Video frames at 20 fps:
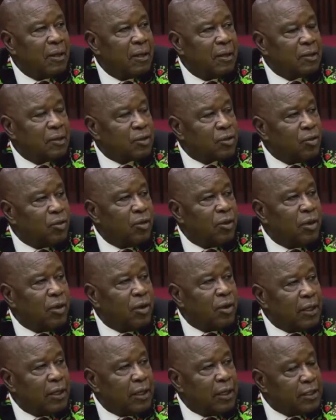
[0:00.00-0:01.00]
So
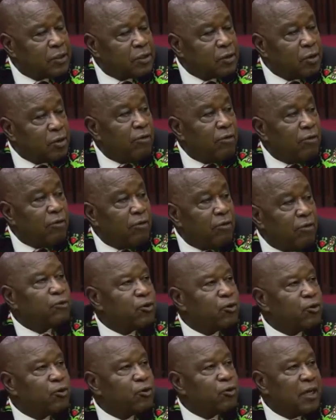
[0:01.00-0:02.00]
heads off
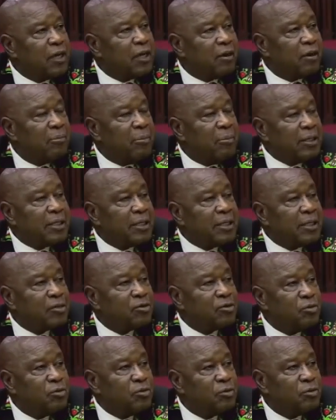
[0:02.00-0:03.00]
to General
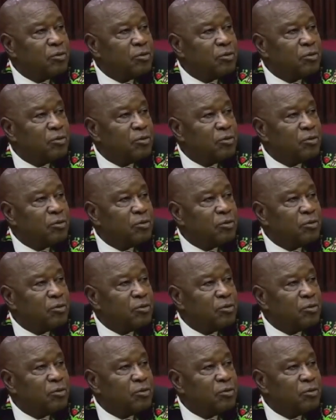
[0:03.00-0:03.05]
Matatu.